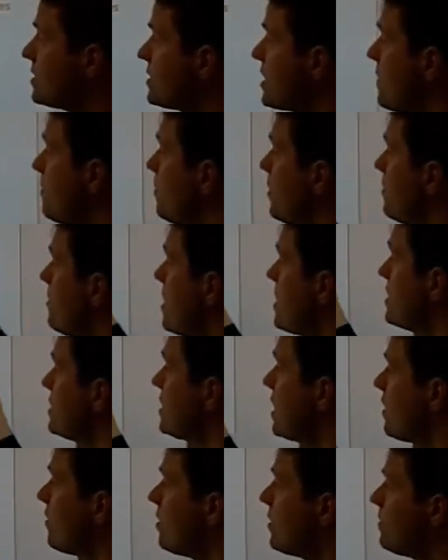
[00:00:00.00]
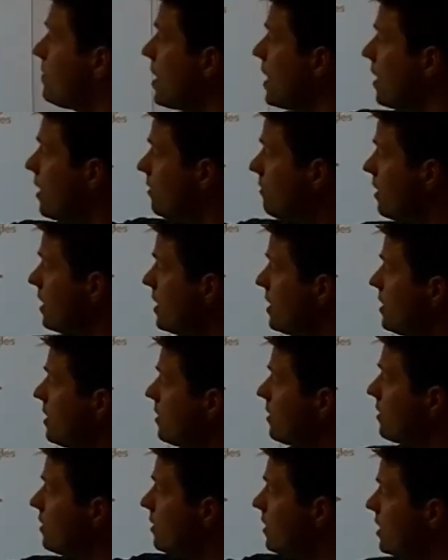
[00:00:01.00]
supplementary pair right
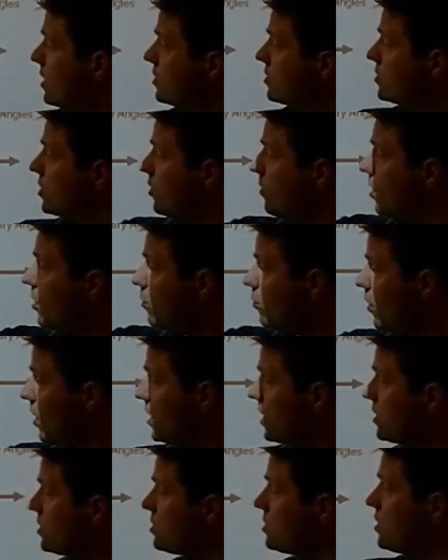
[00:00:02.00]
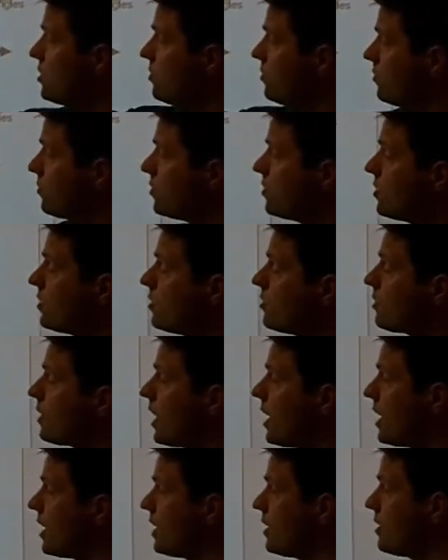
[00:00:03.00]
here. So are 1 and 2.
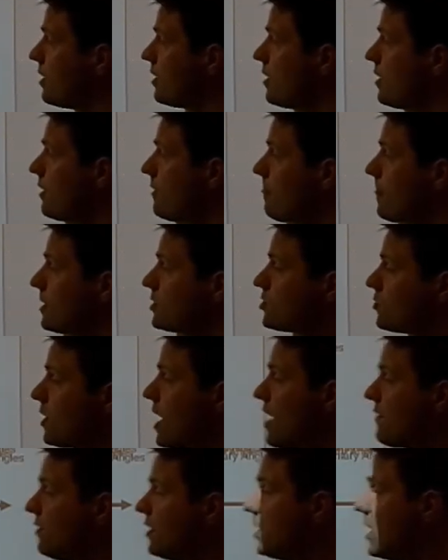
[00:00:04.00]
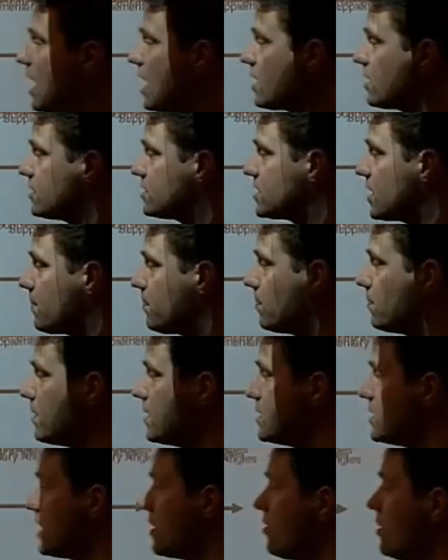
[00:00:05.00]
Okay. So we have a lot of
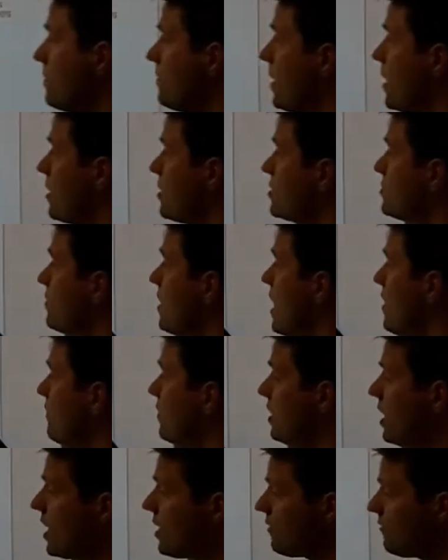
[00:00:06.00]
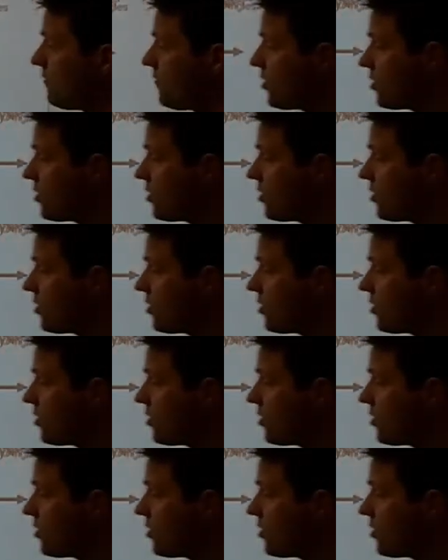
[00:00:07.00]
supplementary pairs. We have a lot of